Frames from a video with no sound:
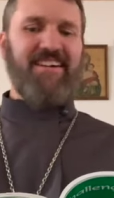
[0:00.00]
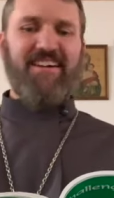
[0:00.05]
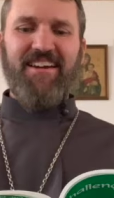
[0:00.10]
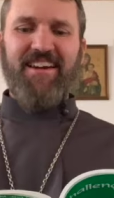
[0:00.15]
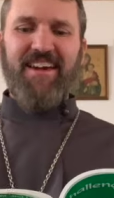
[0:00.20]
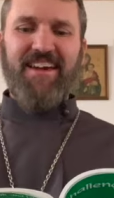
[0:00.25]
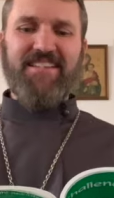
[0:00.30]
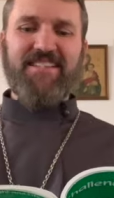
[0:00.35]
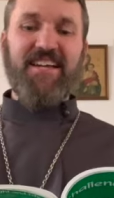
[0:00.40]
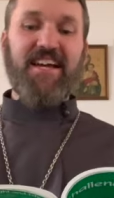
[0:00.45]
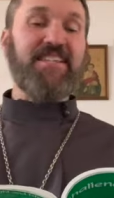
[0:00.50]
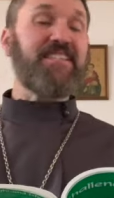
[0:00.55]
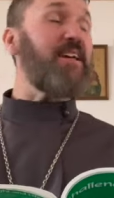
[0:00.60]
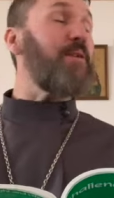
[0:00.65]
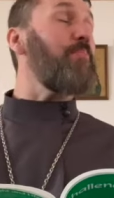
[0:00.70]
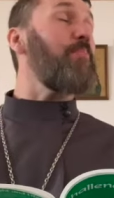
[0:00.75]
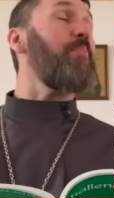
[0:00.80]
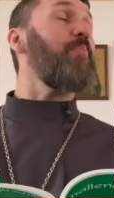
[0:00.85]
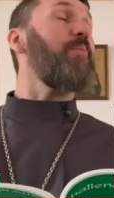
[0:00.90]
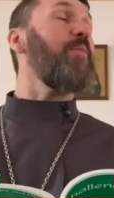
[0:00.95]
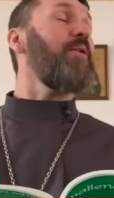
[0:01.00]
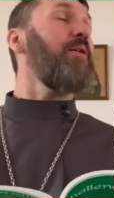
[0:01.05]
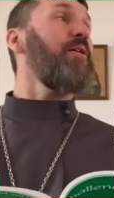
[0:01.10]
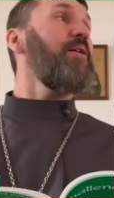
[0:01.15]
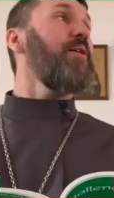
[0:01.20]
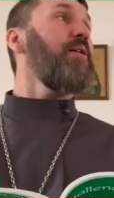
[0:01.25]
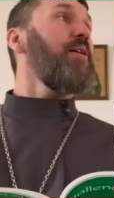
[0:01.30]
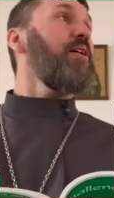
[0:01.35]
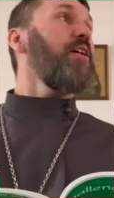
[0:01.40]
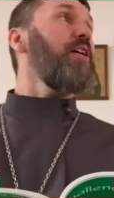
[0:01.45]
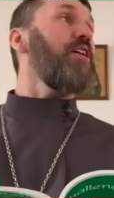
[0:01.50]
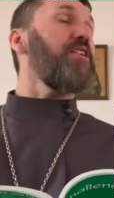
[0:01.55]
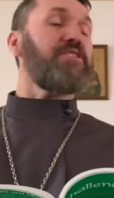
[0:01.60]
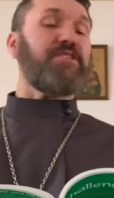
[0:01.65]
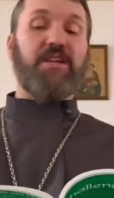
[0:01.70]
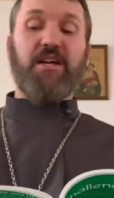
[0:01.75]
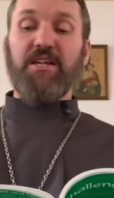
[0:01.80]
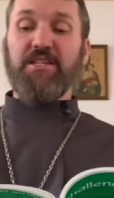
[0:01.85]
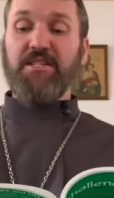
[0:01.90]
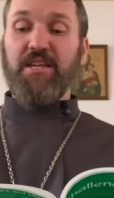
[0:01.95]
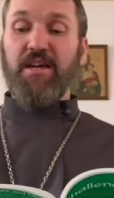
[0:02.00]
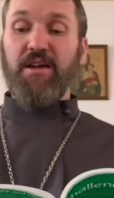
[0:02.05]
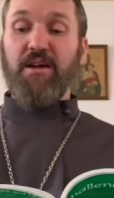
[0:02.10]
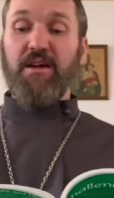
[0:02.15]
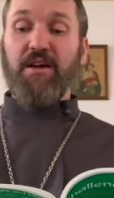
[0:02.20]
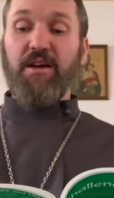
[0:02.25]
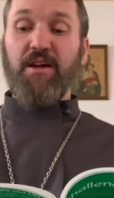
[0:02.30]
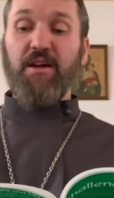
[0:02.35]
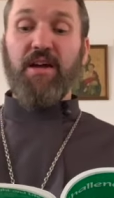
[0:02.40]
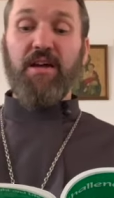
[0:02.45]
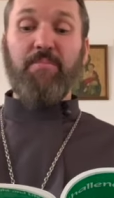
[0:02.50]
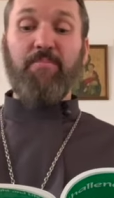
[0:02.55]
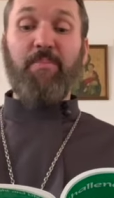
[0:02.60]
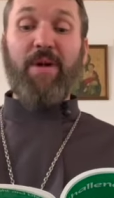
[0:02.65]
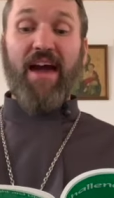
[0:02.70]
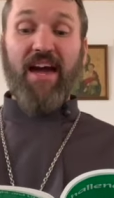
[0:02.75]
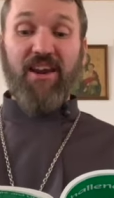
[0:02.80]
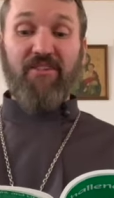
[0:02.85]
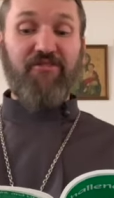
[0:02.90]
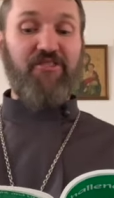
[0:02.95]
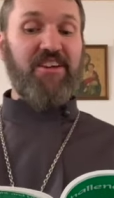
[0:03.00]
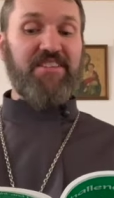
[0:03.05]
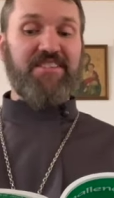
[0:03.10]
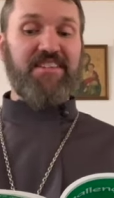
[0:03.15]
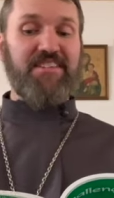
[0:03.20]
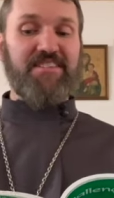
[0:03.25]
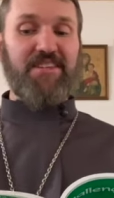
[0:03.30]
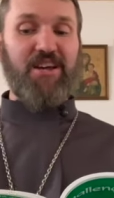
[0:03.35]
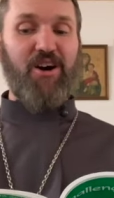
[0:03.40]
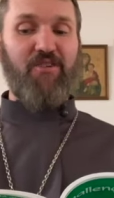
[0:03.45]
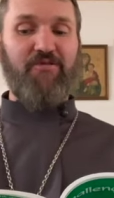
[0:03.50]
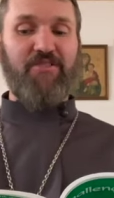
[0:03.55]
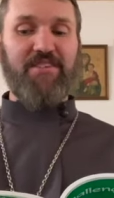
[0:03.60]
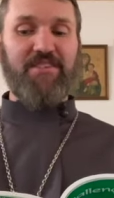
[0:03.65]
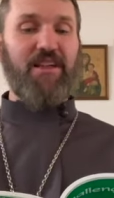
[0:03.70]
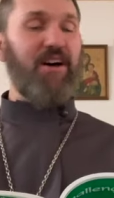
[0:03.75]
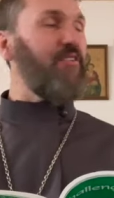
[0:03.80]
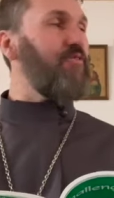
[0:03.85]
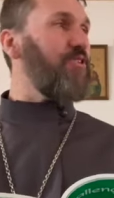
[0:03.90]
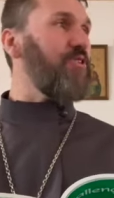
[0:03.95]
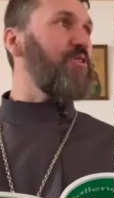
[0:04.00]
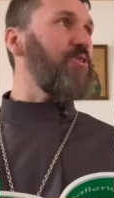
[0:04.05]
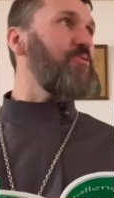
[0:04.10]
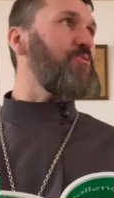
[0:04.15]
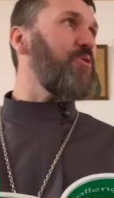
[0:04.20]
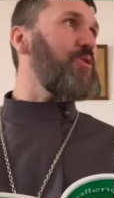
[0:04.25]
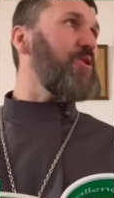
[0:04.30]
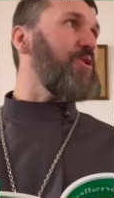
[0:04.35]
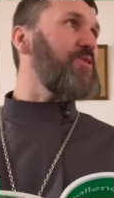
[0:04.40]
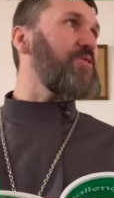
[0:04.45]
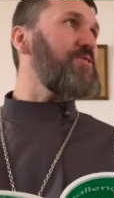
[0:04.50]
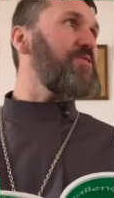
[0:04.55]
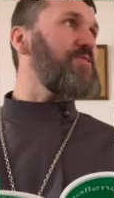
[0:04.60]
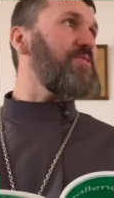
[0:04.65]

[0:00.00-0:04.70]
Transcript: he says it. He says it, manifests itself in love and good works.